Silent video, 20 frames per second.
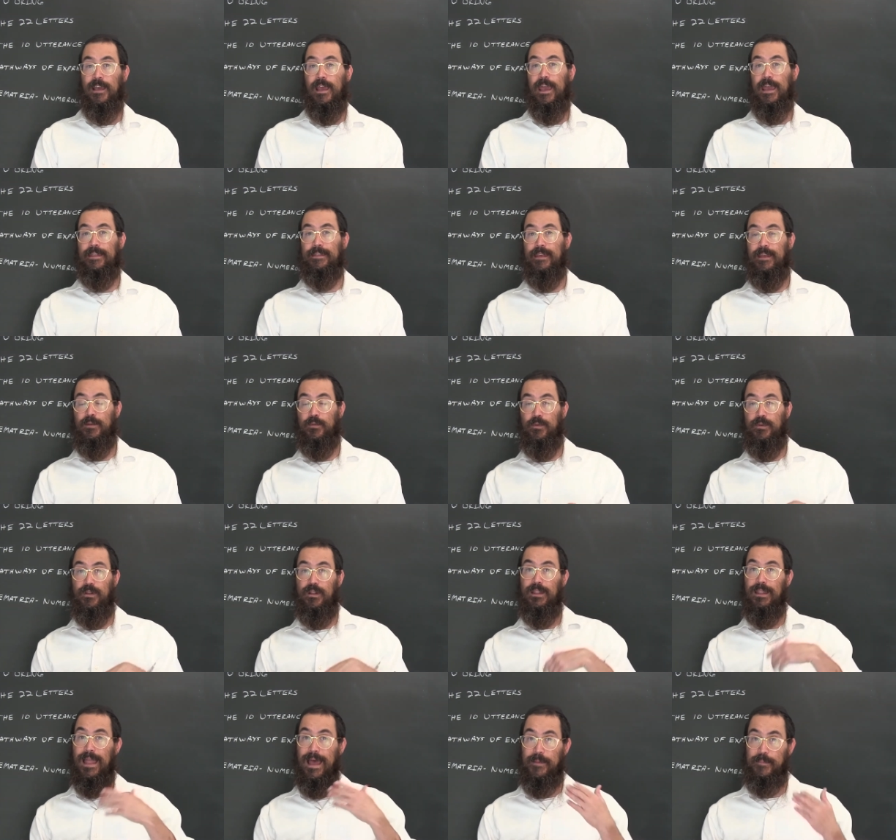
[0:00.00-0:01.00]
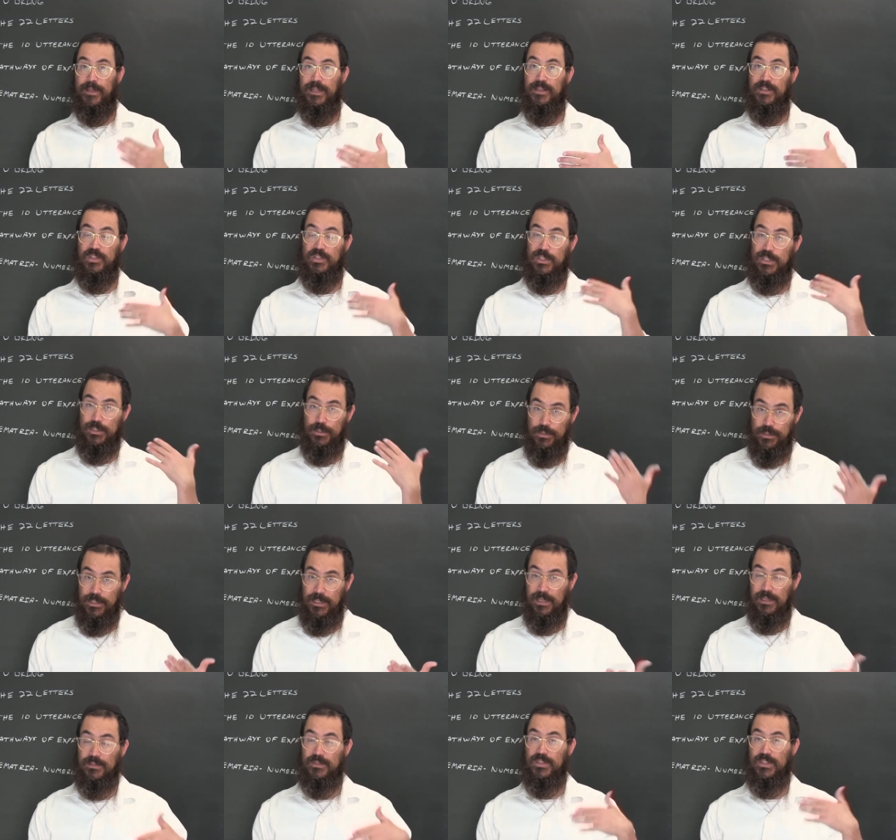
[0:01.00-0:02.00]
And then Lamed is
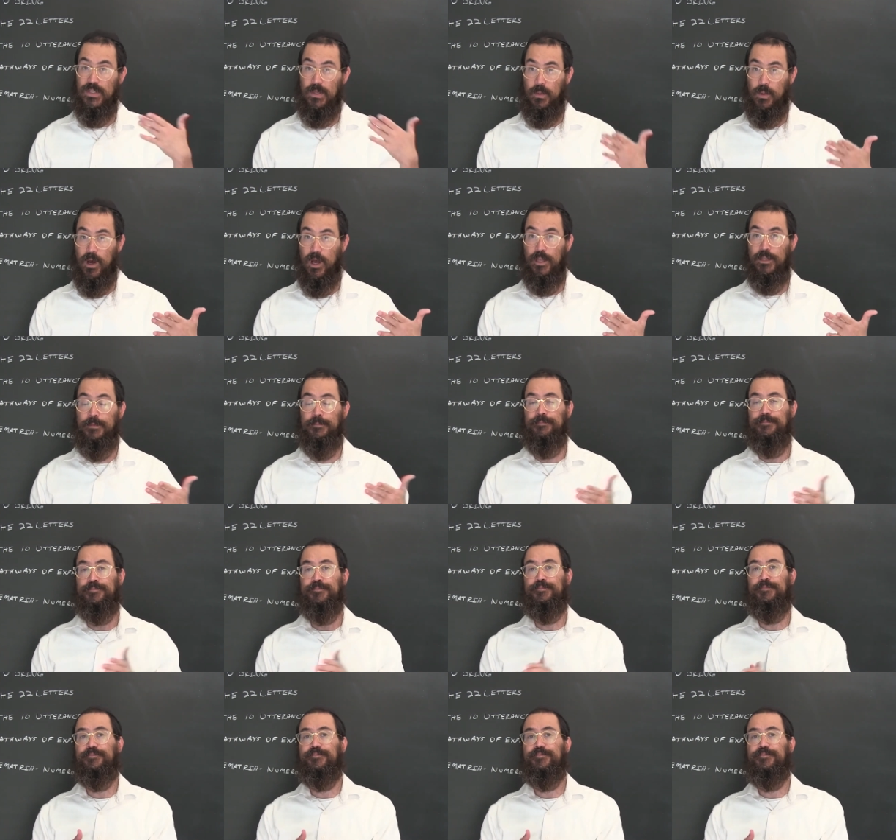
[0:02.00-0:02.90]
30, and so on.